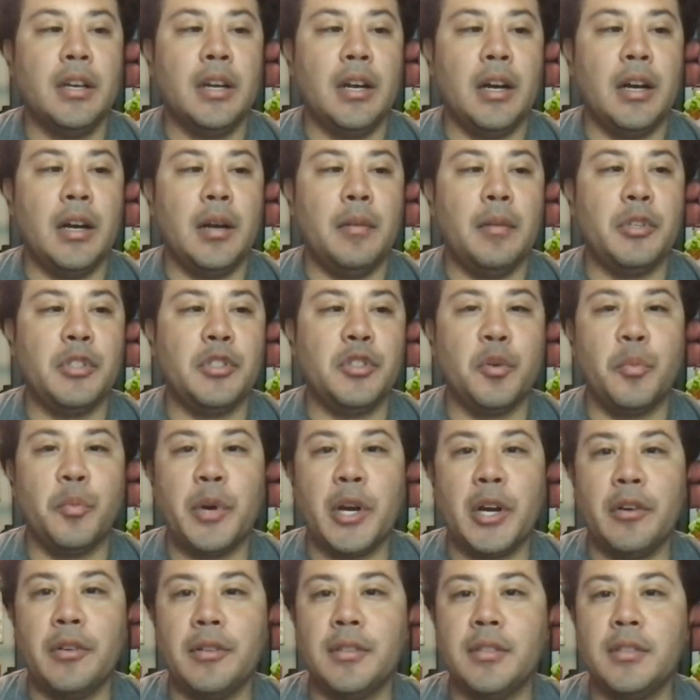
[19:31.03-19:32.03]
And so
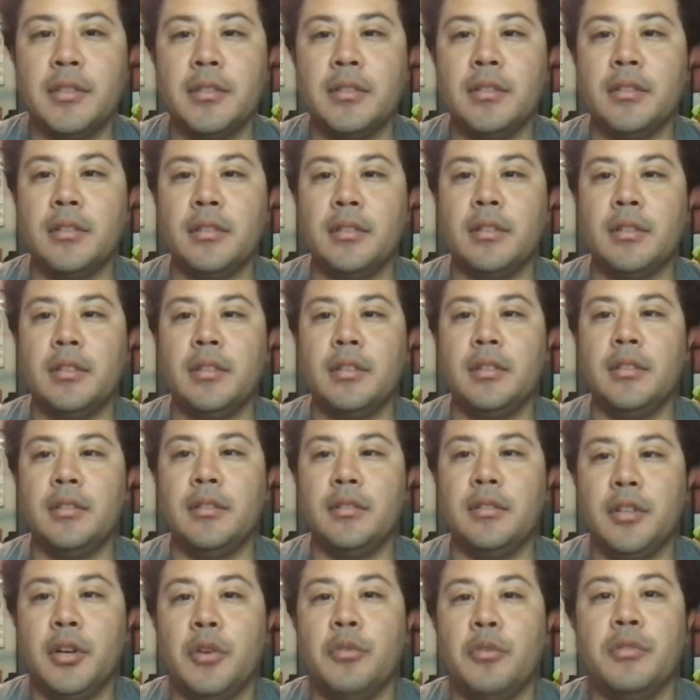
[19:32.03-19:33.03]
parents
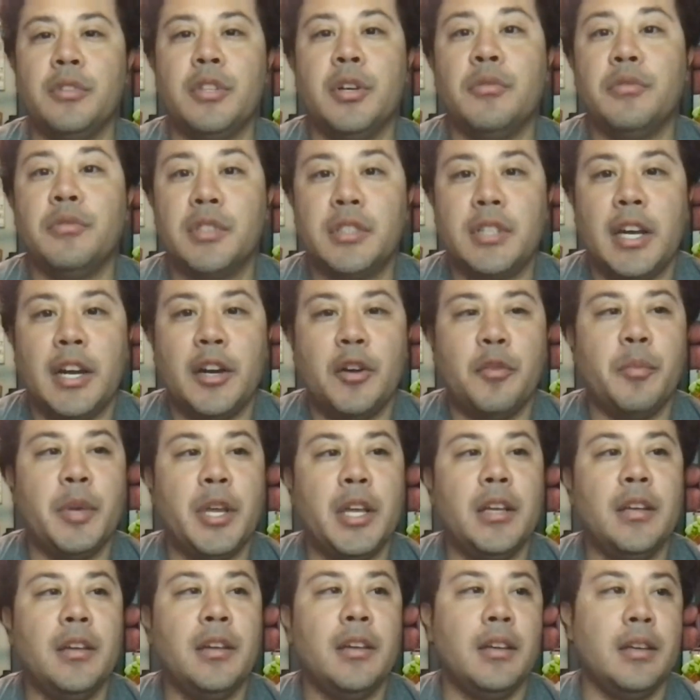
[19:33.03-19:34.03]
don't scare
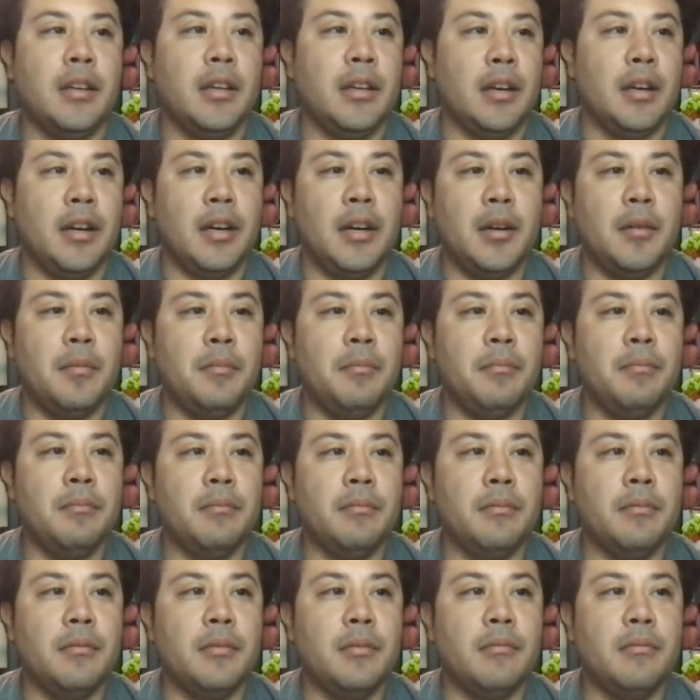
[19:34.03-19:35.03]
me, um,
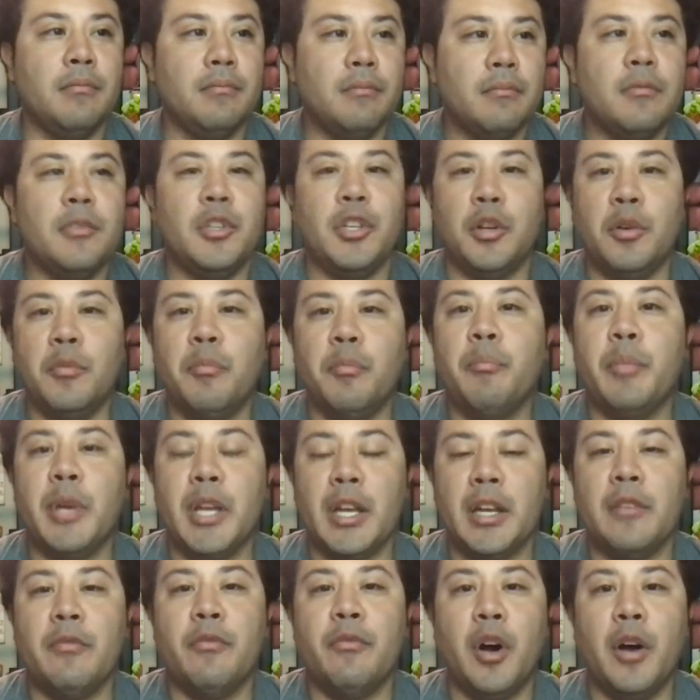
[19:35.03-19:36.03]

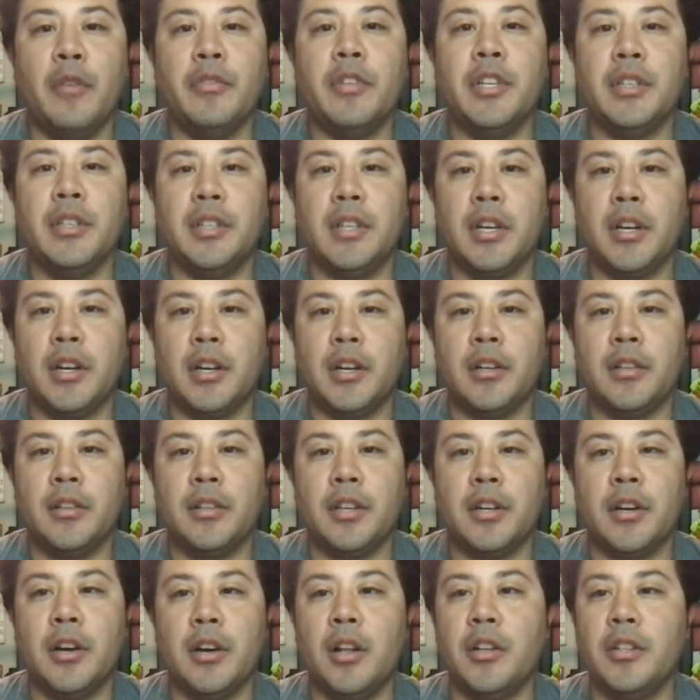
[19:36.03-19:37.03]
being involved into
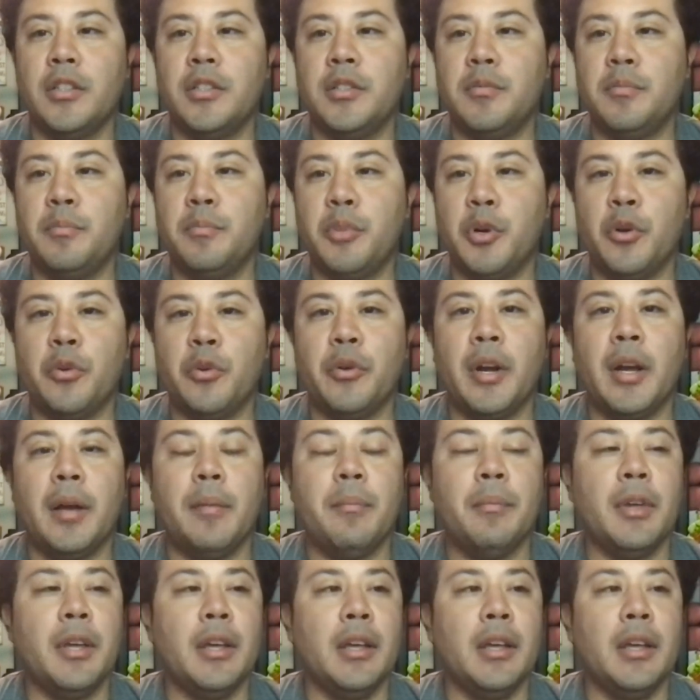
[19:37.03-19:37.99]
the college program.